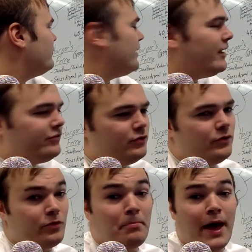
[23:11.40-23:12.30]
it has to do
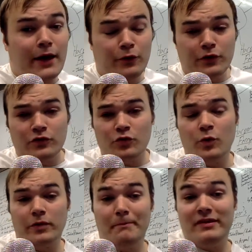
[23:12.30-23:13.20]
with the battle to
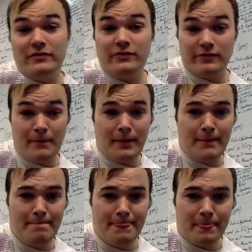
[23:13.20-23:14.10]
control the
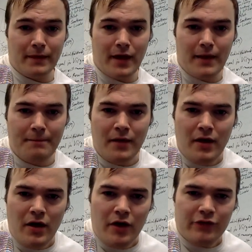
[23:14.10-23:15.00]
Mississippi. Okay,
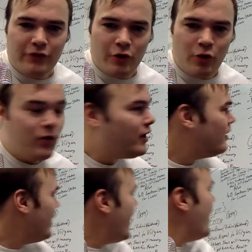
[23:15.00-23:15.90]

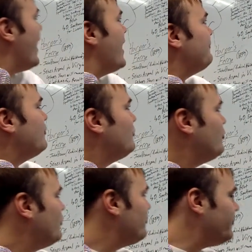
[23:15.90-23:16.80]
so
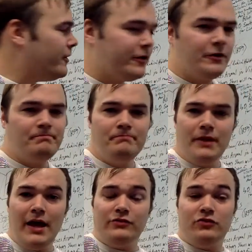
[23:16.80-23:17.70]
Admiral Farragut
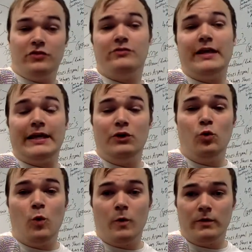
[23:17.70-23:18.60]
has just taken New
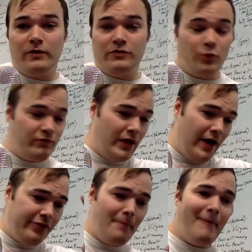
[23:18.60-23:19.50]
Orleans, so we've
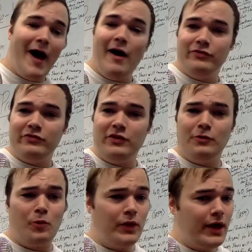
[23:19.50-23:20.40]
got the mouth
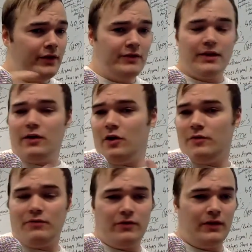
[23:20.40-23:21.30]
sealed, but we got to take care of
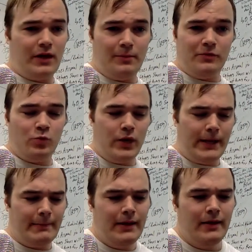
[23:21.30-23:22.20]
everything in
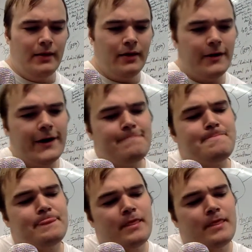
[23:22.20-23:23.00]
between. All right,